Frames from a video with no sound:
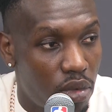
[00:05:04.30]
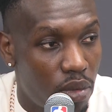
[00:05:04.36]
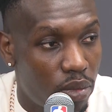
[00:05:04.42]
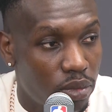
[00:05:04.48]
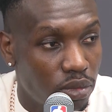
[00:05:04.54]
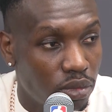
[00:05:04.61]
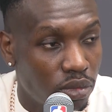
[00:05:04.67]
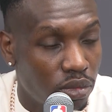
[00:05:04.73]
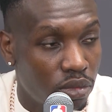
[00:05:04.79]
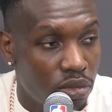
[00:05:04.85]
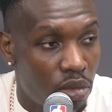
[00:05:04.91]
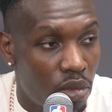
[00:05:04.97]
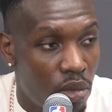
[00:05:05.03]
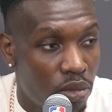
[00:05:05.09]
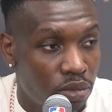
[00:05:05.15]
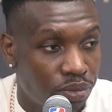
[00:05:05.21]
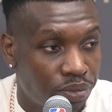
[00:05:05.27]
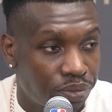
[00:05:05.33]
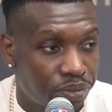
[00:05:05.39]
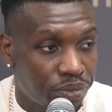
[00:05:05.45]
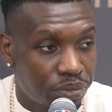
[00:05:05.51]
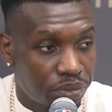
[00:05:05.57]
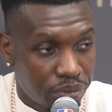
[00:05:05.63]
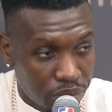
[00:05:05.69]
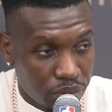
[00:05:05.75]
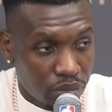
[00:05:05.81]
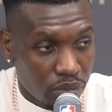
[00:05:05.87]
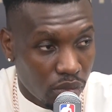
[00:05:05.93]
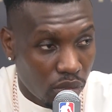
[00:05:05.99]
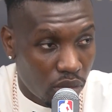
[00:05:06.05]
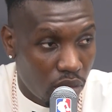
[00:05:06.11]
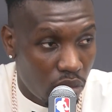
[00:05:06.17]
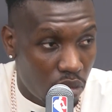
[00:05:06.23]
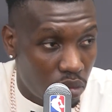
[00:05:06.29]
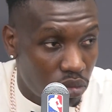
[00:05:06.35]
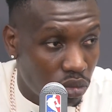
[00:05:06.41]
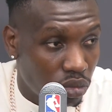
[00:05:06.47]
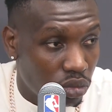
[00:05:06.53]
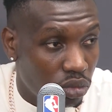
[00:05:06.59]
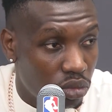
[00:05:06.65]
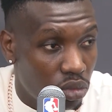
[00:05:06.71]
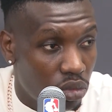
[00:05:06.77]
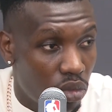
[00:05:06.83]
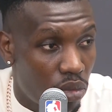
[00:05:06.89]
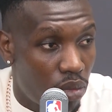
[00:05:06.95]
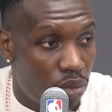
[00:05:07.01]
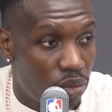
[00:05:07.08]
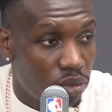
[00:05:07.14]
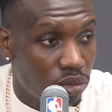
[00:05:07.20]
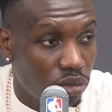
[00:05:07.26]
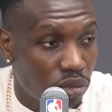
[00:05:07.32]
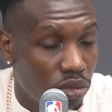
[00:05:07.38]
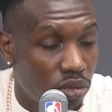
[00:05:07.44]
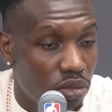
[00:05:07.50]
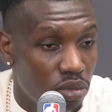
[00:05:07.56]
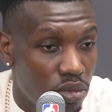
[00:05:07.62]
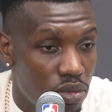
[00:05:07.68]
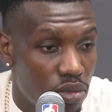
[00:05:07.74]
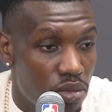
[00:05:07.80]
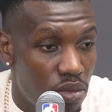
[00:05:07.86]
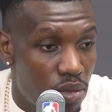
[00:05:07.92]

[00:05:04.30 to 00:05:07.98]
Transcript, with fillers: Bobby said in a statement that you're not satisfied. Mm-hmm.